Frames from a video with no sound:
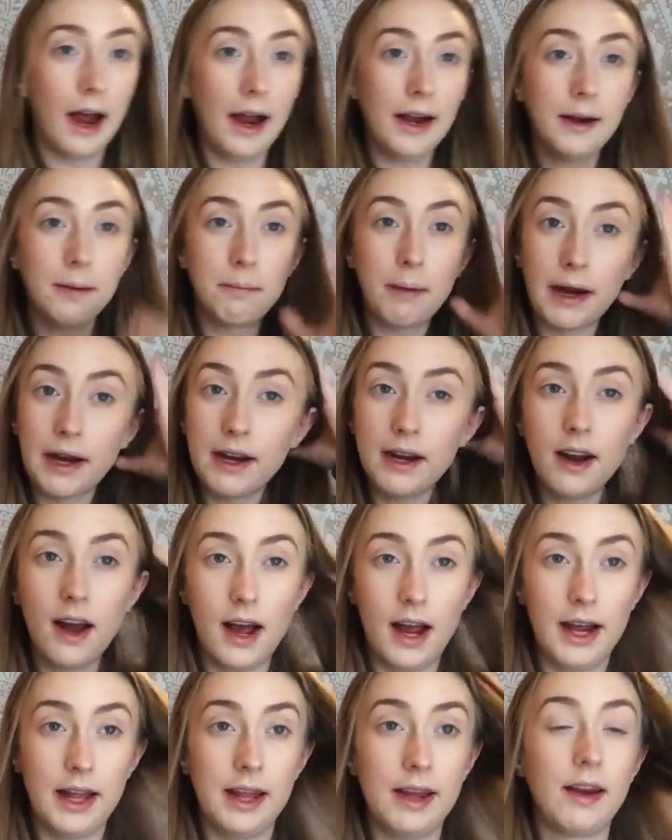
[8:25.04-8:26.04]
I debated
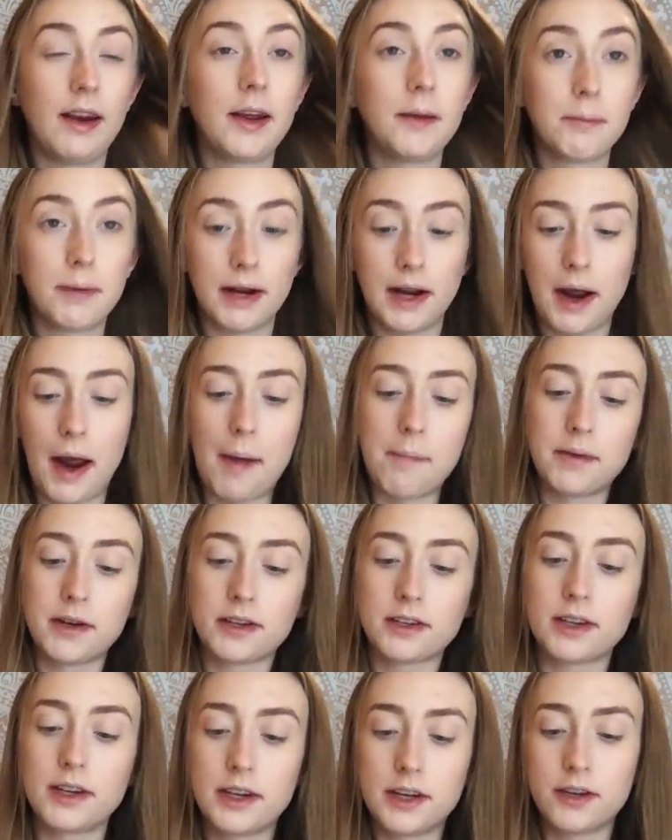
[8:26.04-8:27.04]
highlighting, but I am
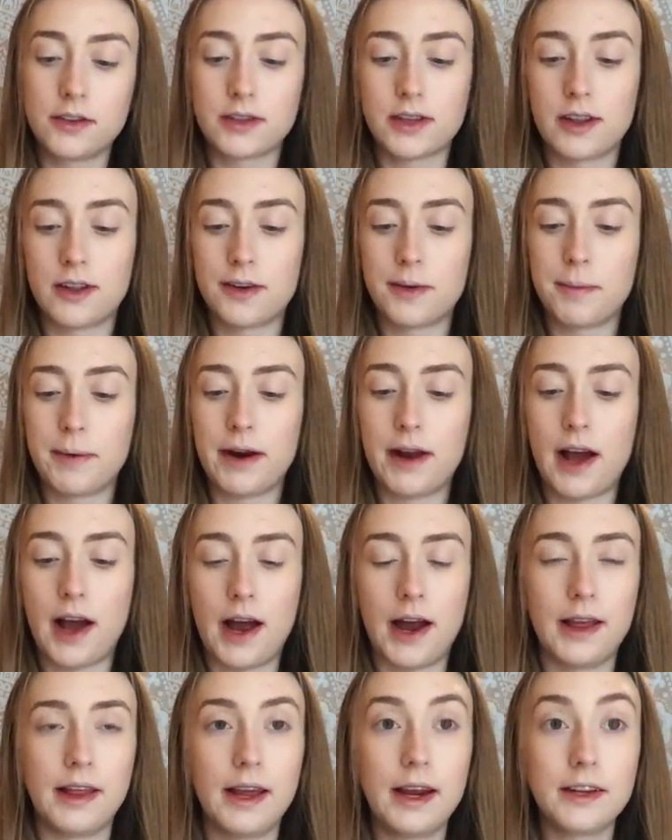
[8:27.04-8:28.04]
just gonna use a little bit of
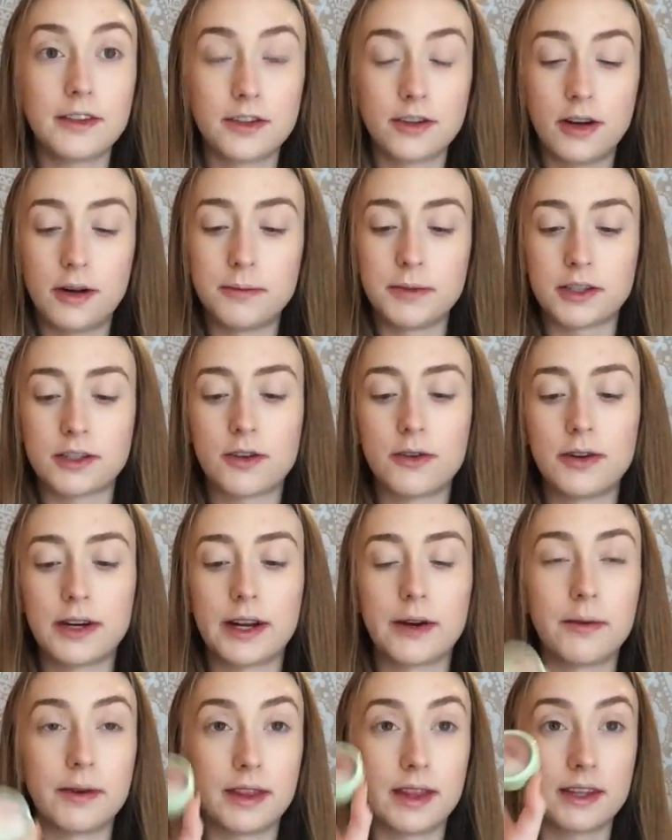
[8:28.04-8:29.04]
highlight, so I'm just
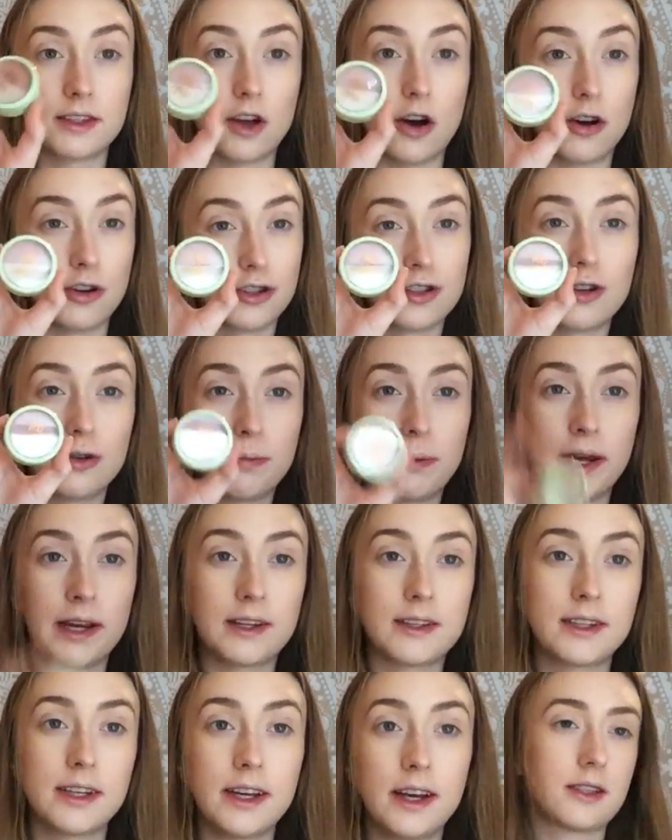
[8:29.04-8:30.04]
going in with this also
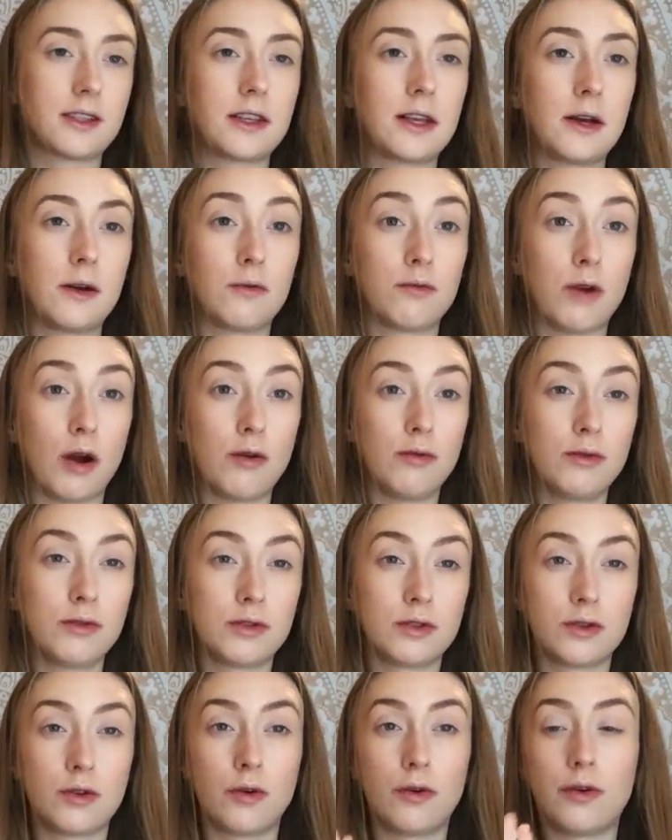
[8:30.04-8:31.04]
Pixi. It's the
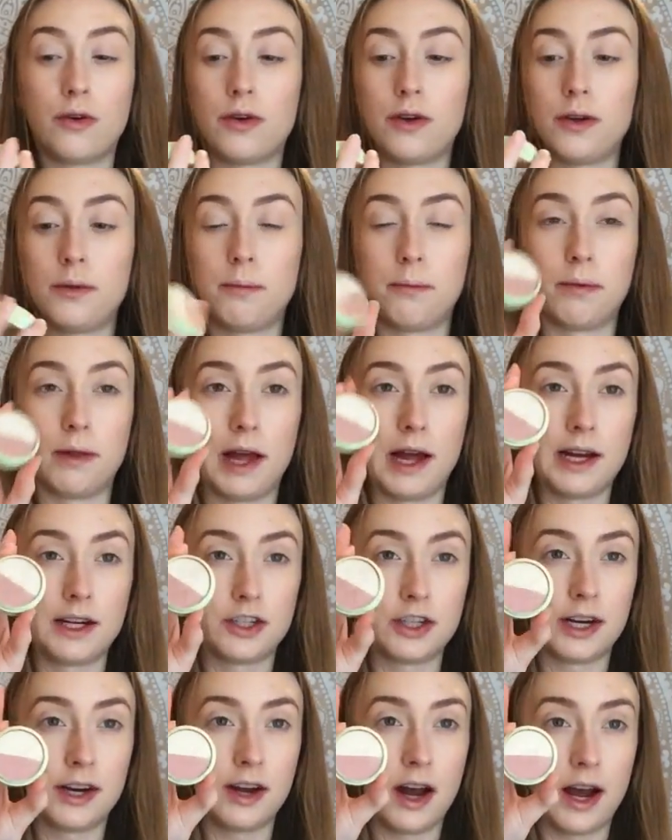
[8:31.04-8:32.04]
rose gold
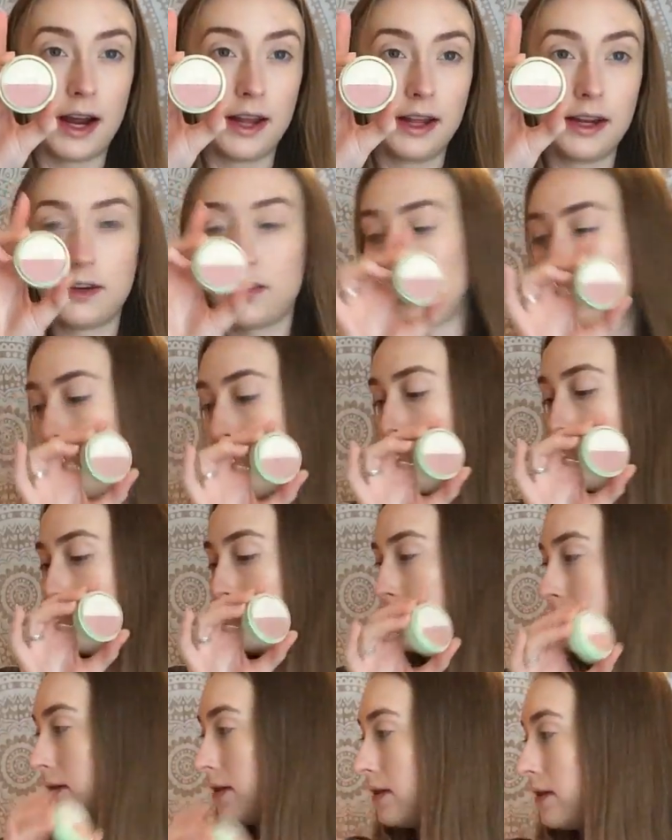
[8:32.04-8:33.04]
blush and highlight duo,
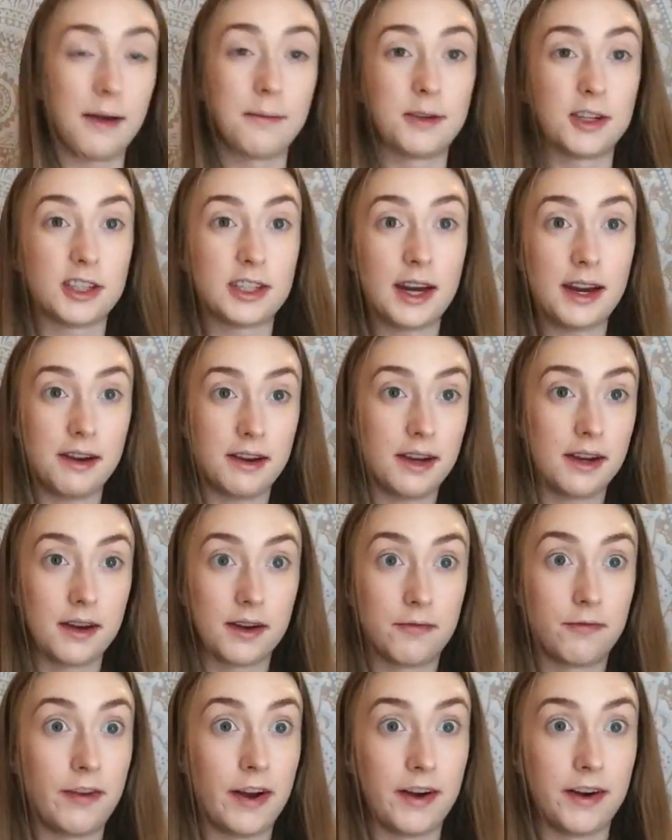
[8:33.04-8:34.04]
and I'm just taking
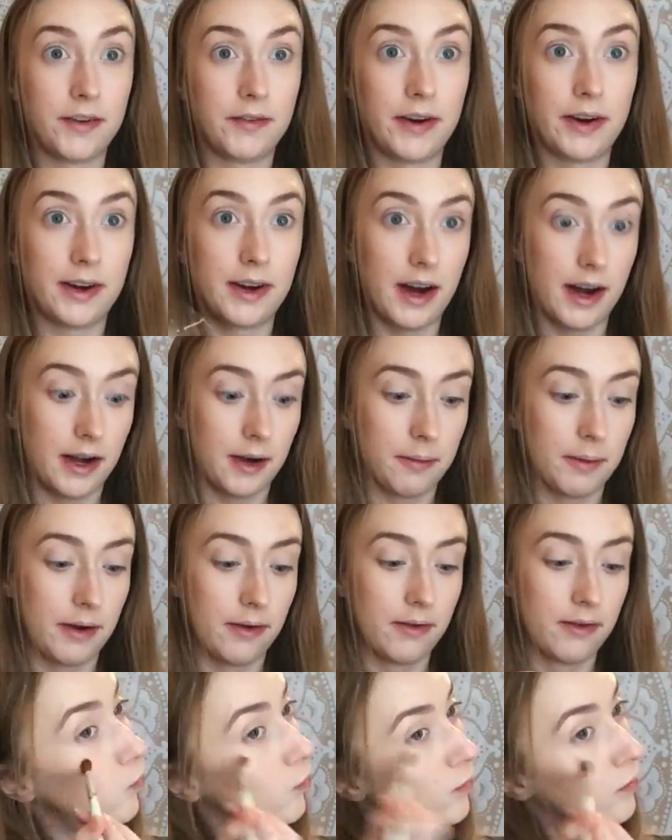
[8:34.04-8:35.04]
a very, very tiny
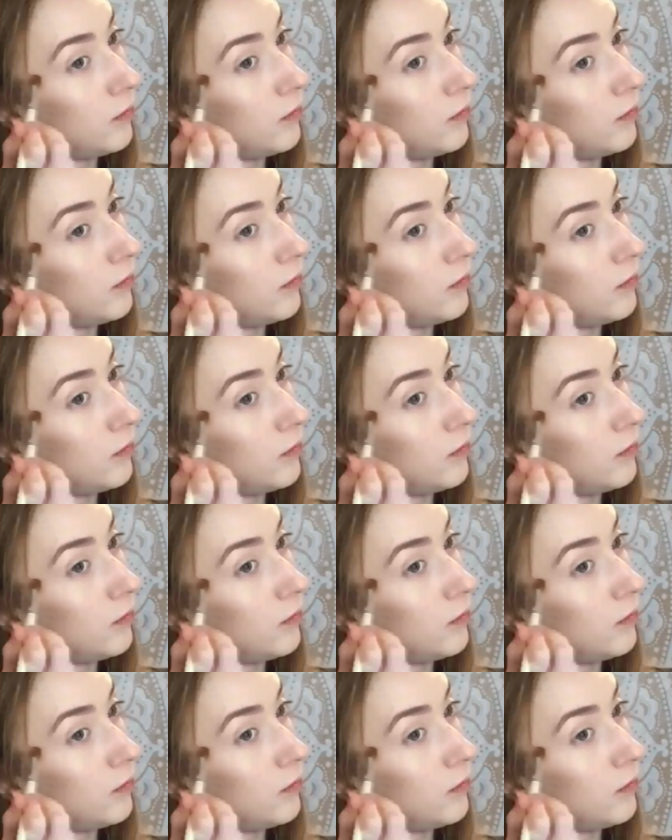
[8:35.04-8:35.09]
amount.